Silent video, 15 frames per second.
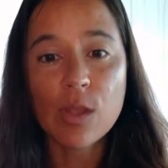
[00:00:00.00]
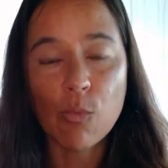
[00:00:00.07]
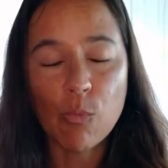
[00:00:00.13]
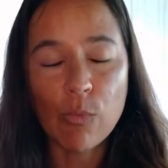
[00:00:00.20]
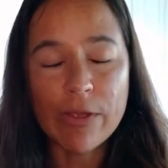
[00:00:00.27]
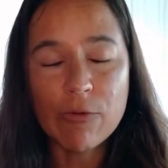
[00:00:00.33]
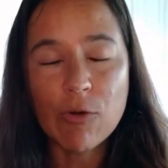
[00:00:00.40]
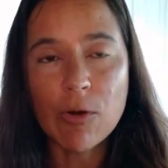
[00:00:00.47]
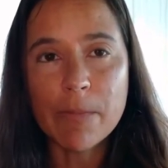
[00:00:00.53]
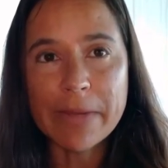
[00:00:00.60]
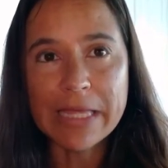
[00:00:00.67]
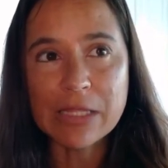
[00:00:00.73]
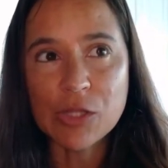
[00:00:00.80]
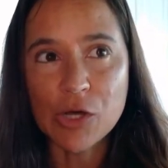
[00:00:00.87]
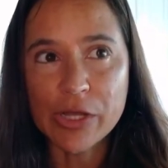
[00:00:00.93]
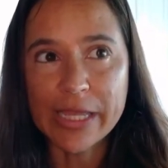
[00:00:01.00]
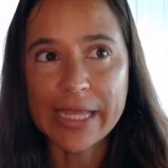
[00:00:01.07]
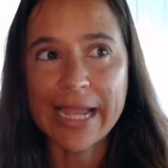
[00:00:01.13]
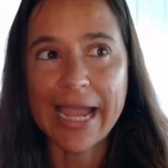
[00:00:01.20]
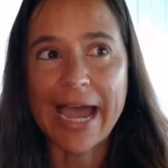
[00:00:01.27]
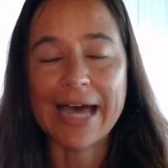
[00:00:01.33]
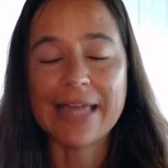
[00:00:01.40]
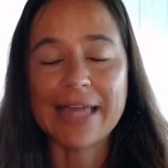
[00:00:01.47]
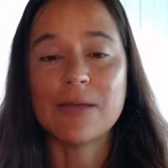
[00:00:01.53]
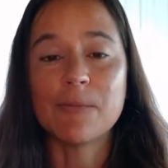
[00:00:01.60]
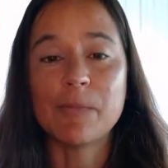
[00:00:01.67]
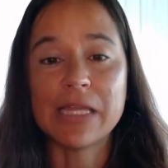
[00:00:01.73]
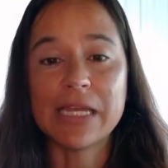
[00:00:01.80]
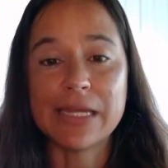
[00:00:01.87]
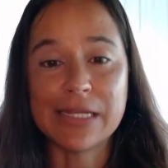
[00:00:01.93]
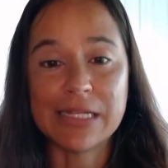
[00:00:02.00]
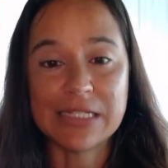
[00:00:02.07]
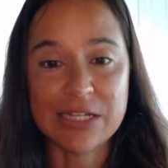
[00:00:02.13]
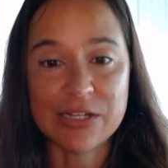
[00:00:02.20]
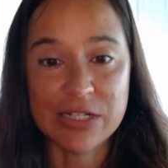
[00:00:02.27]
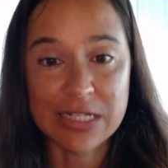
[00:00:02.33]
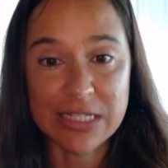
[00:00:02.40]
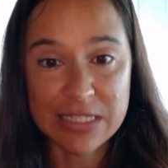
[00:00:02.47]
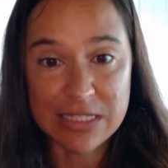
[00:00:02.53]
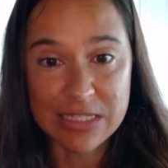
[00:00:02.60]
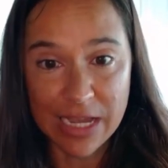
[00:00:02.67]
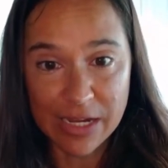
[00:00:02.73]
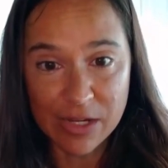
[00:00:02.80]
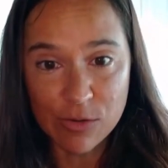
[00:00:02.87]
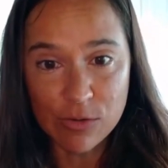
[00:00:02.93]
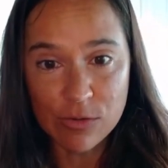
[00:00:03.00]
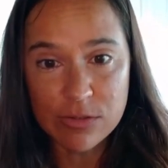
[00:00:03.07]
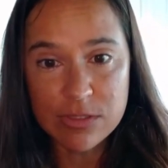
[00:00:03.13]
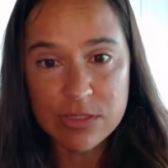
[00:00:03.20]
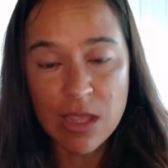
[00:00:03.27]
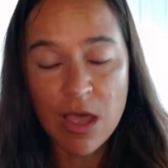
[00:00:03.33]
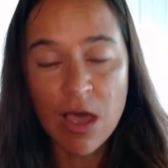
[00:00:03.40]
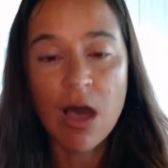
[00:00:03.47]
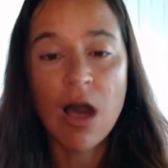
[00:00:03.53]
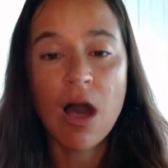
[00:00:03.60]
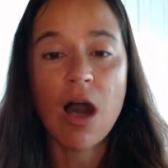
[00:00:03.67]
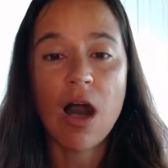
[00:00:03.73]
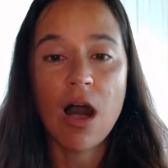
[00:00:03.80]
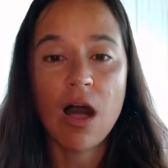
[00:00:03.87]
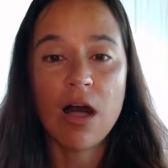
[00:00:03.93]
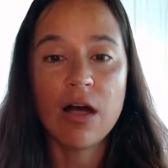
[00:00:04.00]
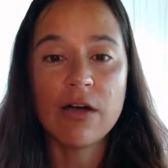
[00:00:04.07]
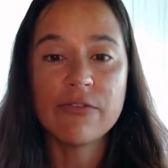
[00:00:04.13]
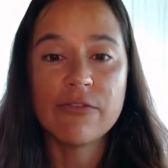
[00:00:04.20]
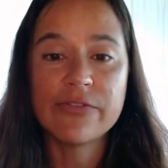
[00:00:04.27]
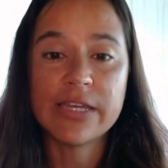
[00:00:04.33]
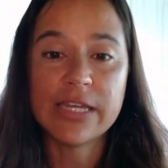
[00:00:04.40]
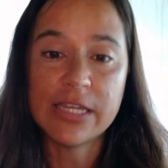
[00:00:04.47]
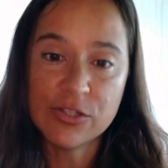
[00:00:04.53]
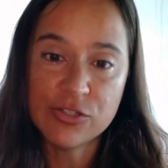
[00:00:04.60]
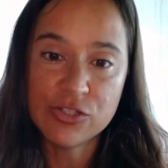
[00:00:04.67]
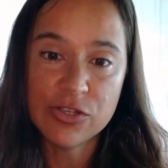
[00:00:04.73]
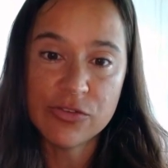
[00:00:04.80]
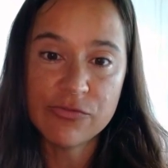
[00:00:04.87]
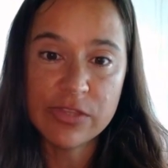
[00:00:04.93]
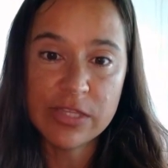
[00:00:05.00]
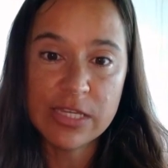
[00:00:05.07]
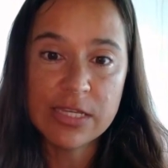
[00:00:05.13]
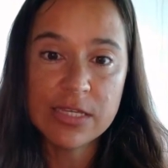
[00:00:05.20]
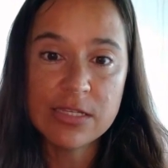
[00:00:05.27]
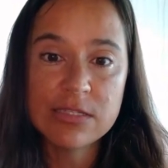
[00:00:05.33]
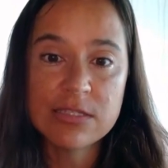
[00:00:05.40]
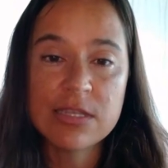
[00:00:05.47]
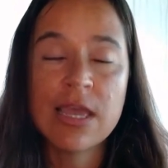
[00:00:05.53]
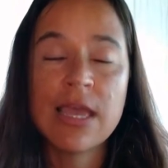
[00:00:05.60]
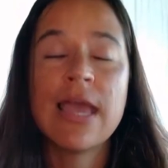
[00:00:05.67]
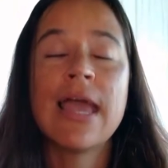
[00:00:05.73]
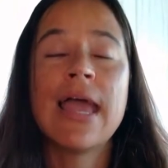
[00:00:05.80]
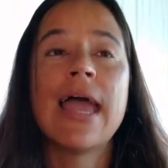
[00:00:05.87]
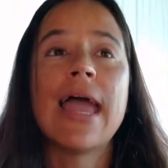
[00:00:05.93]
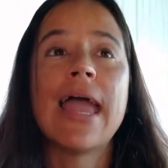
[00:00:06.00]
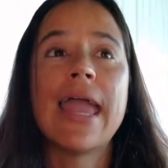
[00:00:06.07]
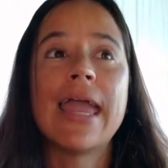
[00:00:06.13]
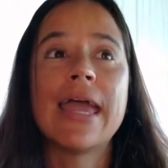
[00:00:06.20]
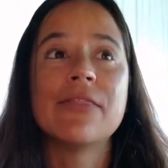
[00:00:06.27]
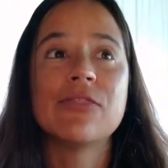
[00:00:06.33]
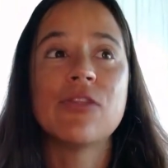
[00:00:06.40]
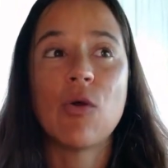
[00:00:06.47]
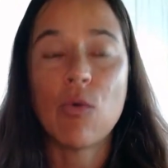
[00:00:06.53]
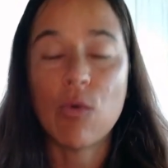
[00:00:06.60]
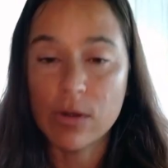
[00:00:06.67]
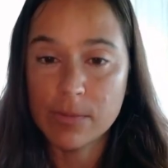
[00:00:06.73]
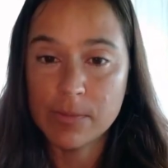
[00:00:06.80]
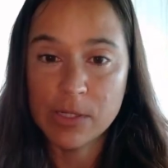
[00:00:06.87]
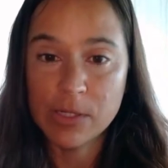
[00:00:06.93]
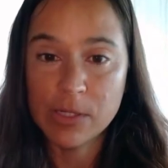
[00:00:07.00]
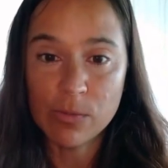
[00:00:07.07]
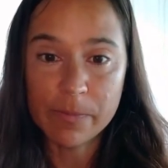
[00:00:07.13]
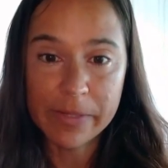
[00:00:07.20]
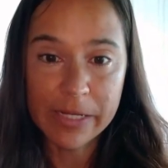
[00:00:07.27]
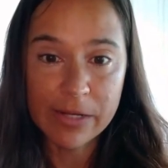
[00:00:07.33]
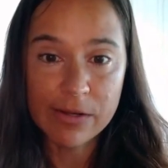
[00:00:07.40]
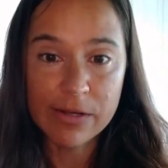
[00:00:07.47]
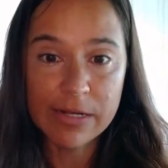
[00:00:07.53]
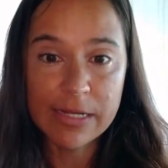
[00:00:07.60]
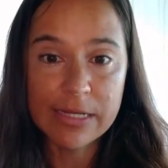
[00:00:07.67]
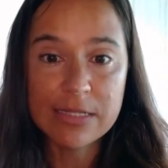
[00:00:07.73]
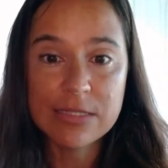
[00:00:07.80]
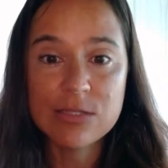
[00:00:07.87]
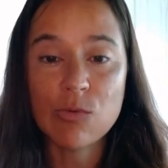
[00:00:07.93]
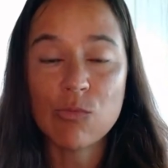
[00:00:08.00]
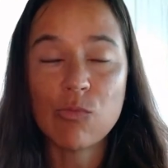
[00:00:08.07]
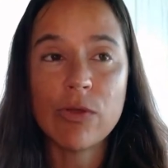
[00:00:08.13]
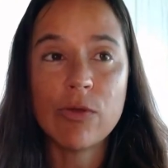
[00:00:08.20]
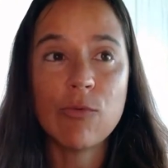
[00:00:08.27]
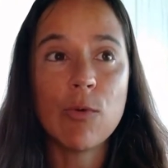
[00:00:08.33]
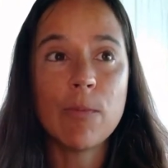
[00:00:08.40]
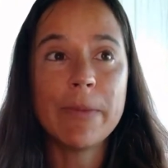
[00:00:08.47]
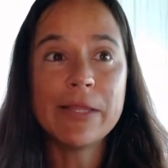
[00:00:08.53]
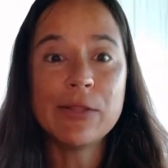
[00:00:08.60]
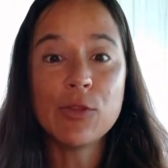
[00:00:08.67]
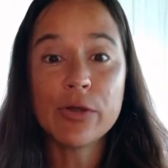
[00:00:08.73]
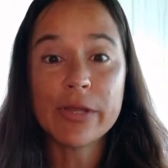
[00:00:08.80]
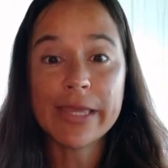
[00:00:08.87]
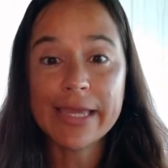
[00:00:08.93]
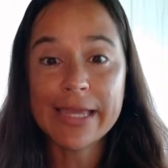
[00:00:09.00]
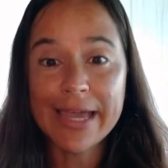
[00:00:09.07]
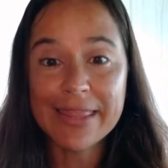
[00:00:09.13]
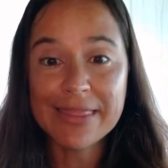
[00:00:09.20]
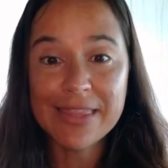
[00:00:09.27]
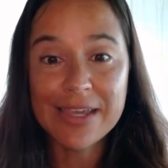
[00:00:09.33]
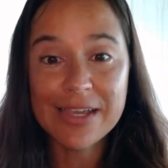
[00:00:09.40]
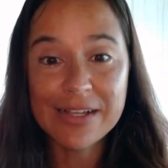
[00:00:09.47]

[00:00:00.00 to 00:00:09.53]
We will be looking at the planetary cycles of each of these and the orbital periods. We will be looking at the